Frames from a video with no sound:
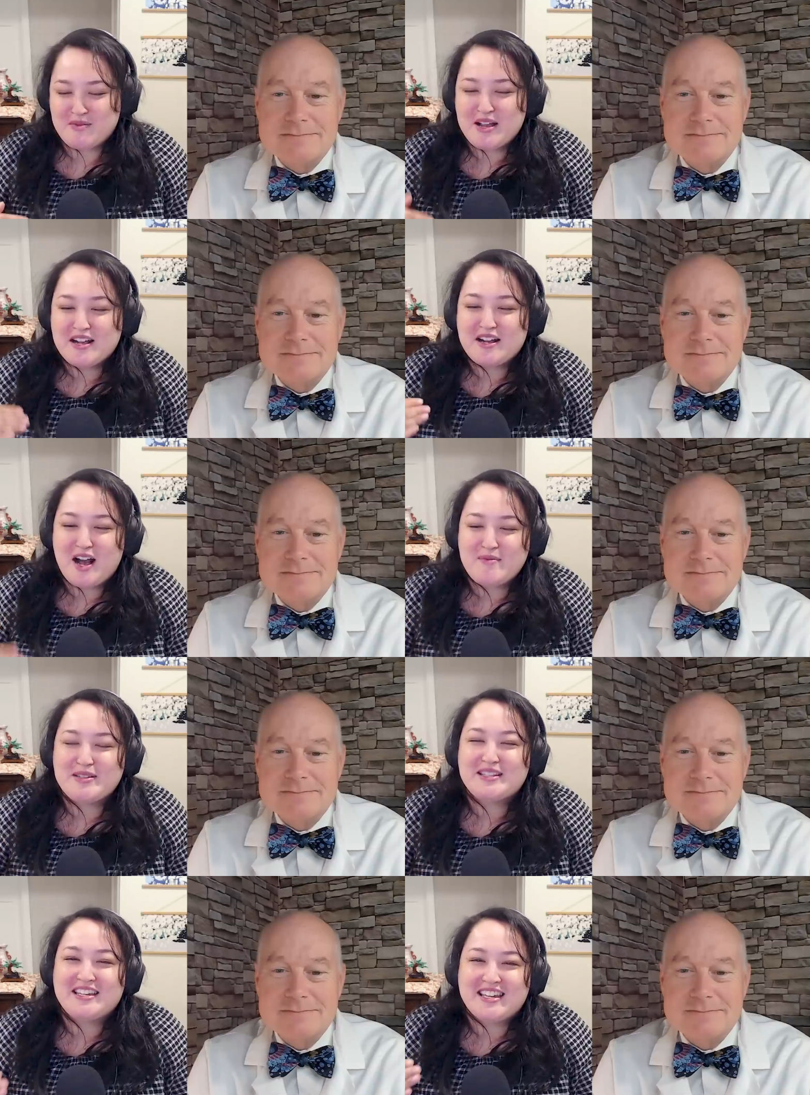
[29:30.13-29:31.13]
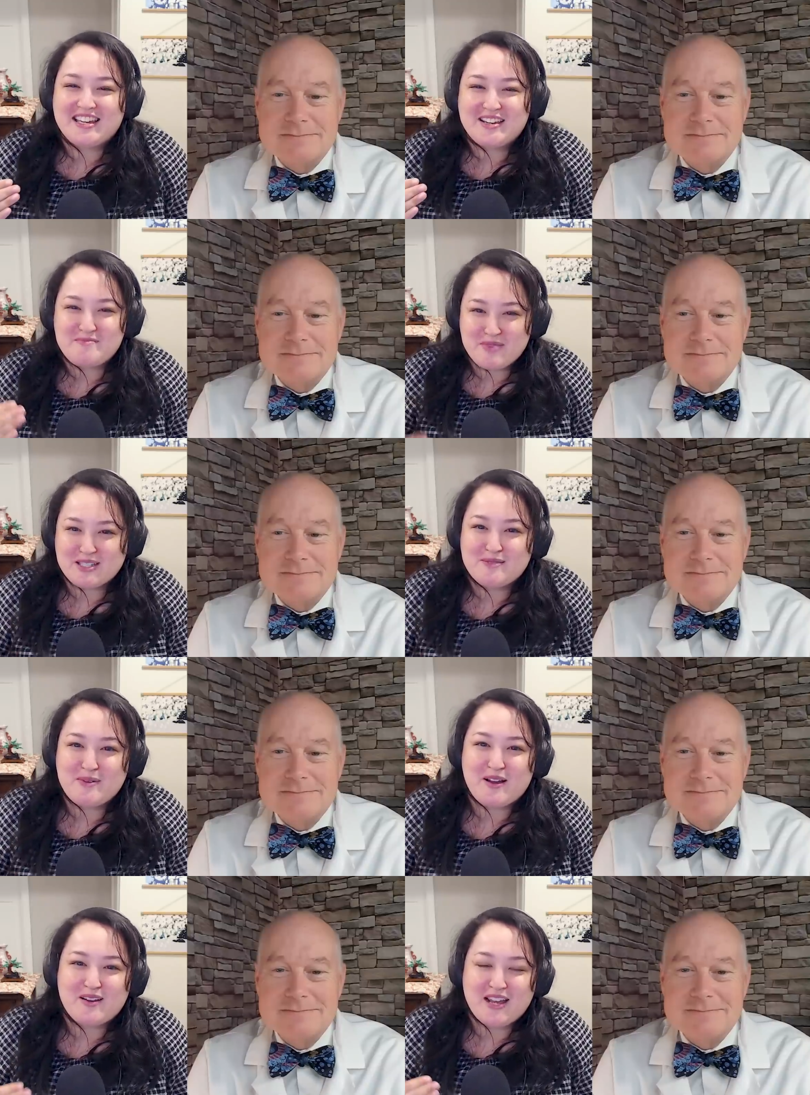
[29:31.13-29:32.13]
Speaker 1: some commonly
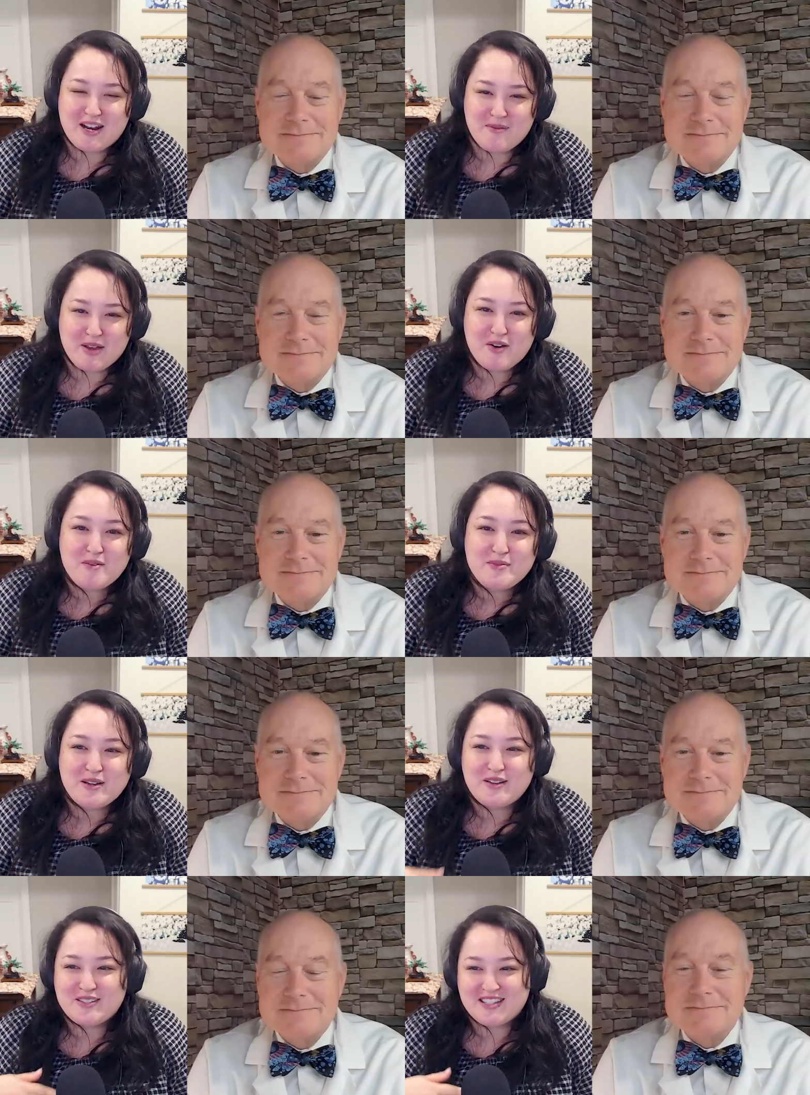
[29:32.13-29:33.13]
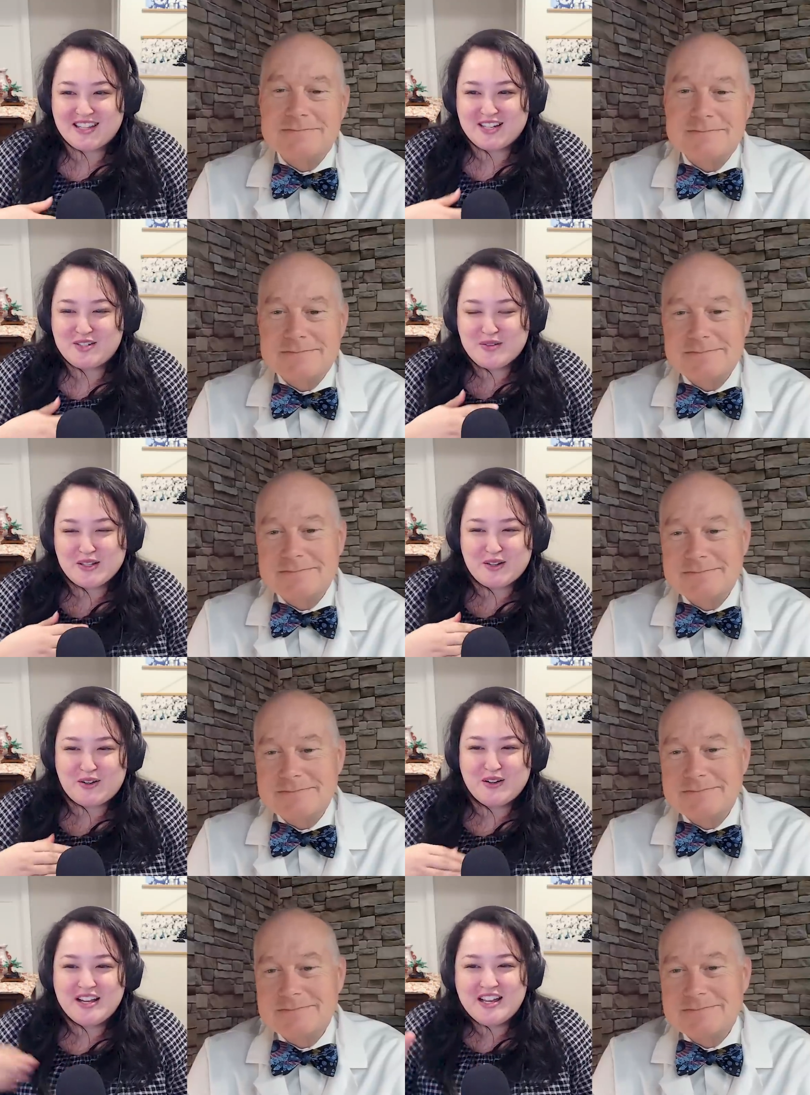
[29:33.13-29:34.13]
misspelled antimicrobials, and they do a
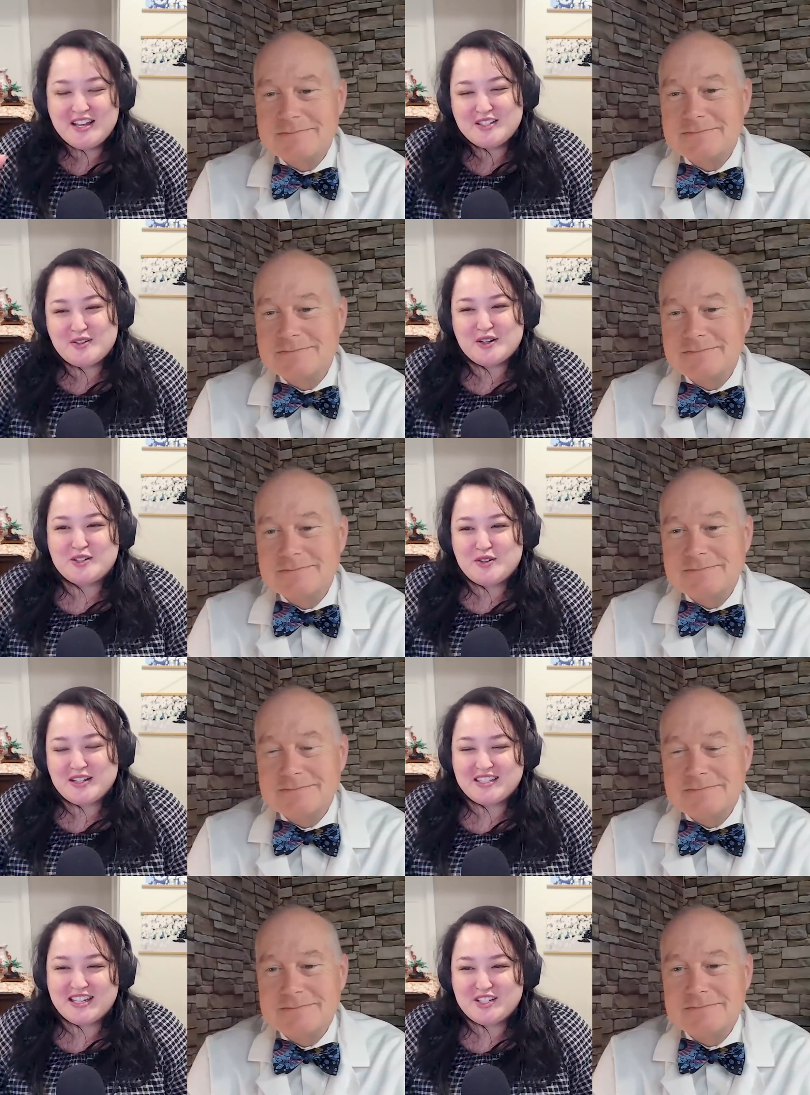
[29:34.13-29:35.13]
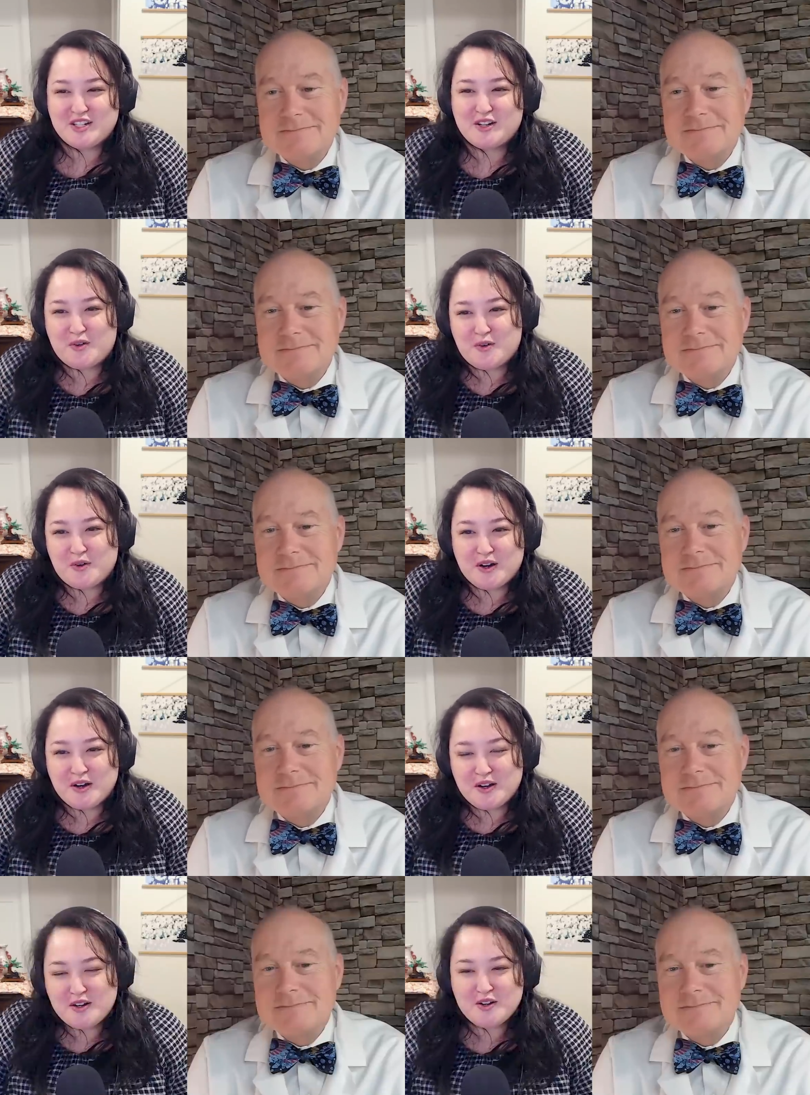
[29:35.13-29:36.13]
little sort of translation
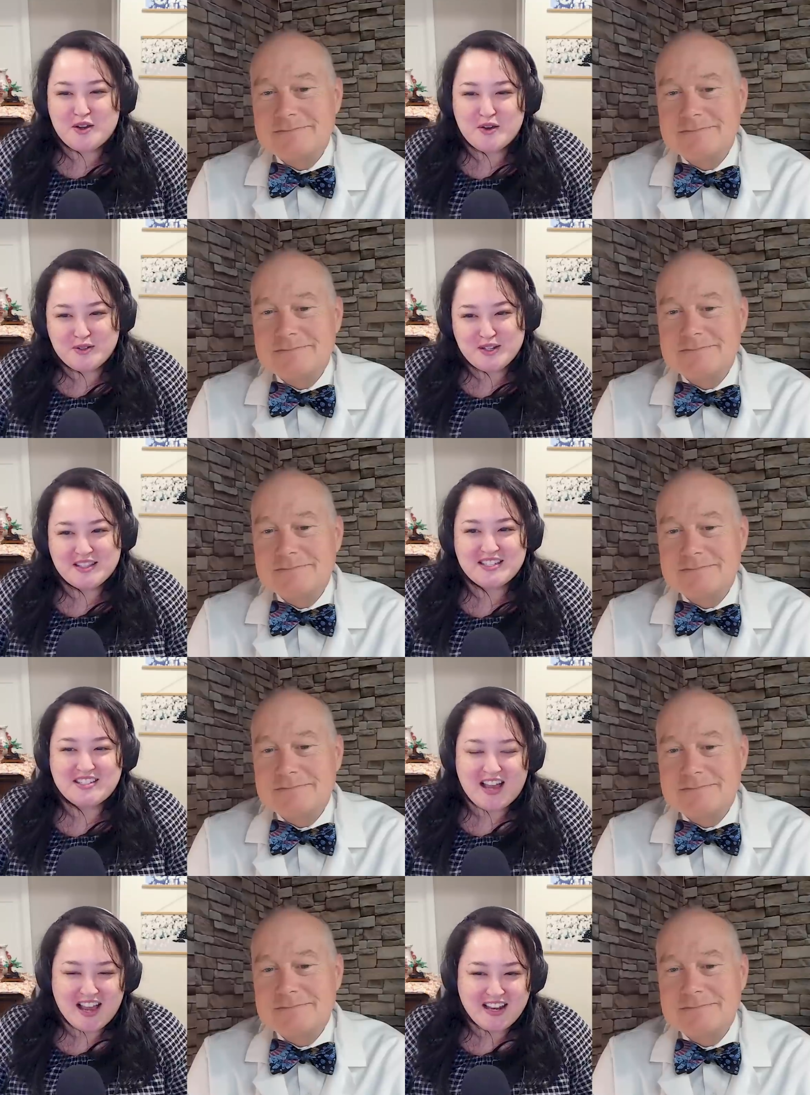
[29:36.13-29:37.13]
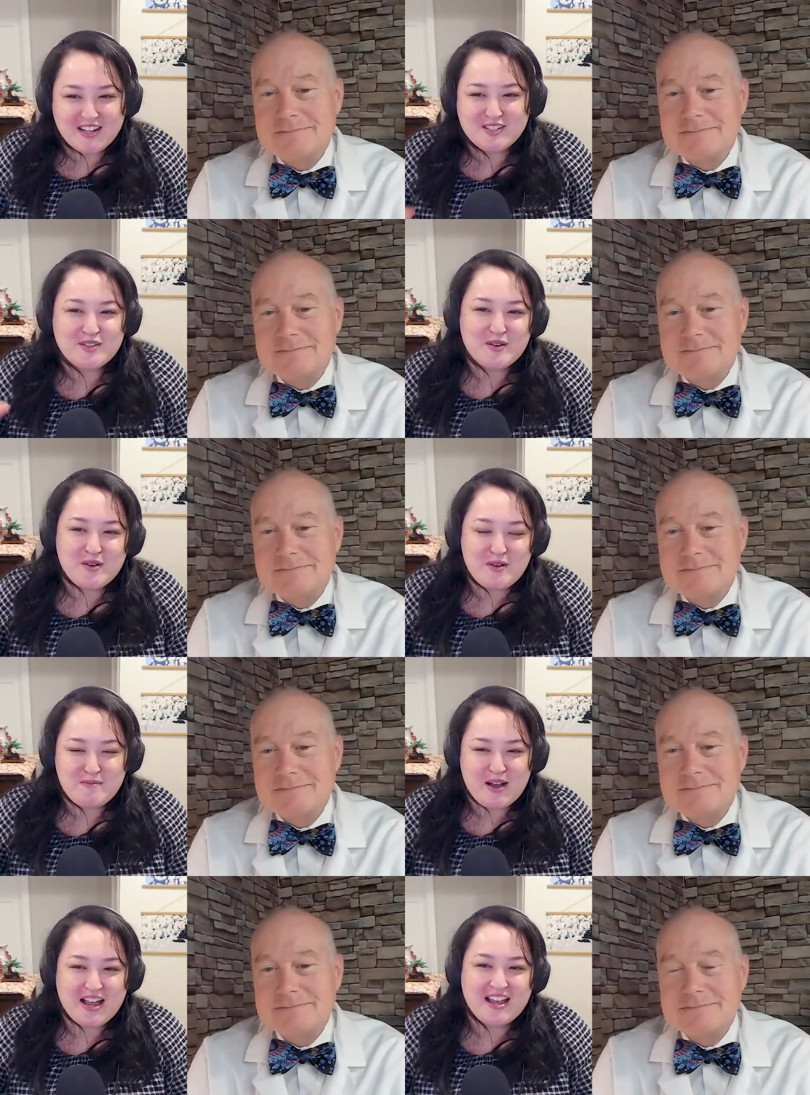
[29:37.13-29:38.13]
or note on the side. And so
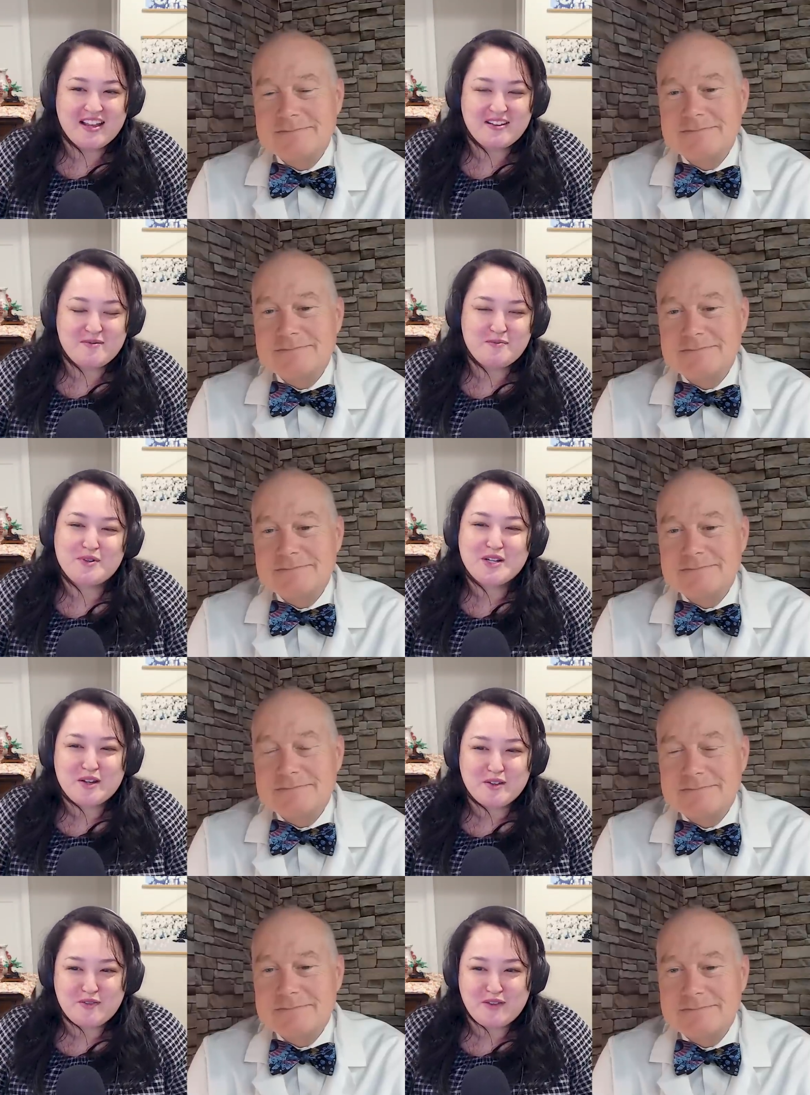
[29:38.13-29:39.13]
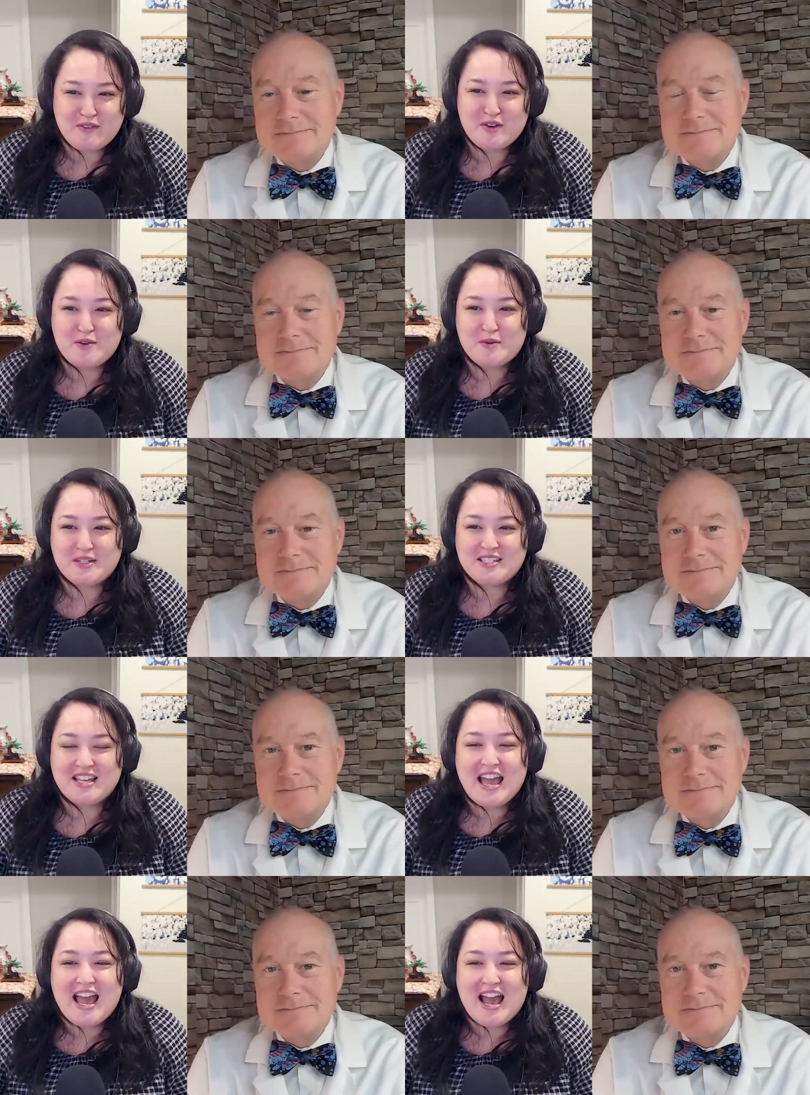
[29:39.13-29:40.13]
my particular favorite
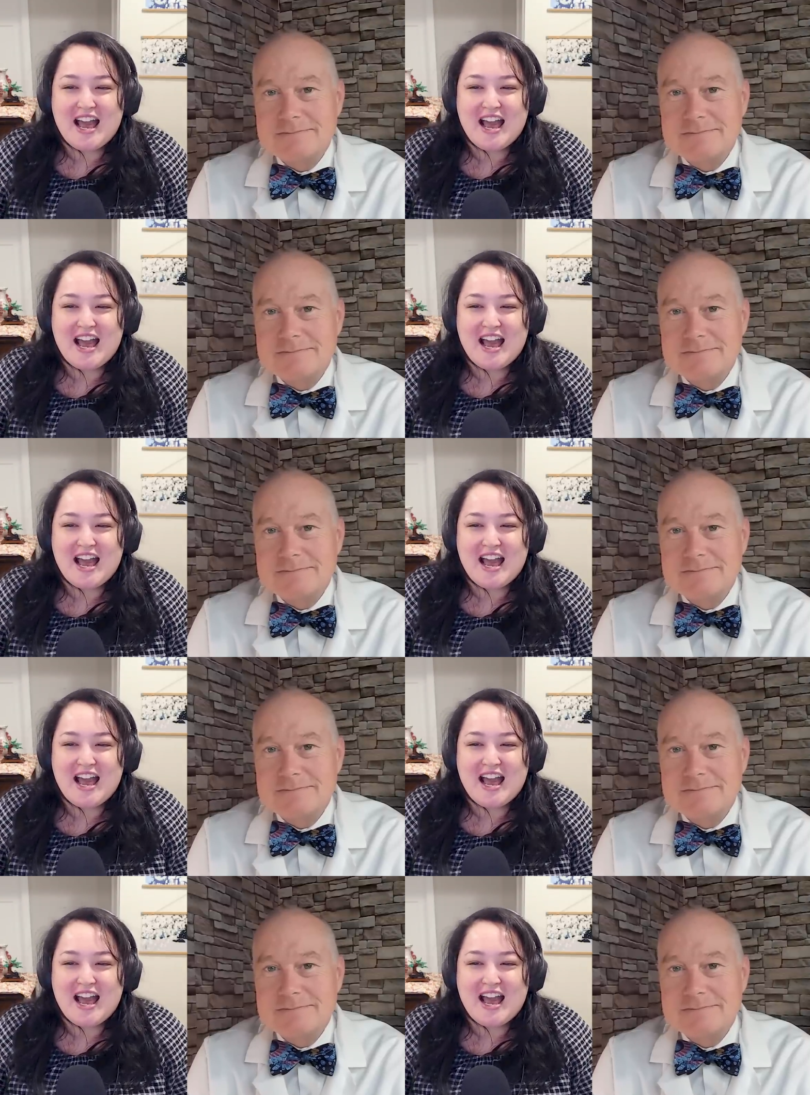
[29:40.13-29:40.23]
was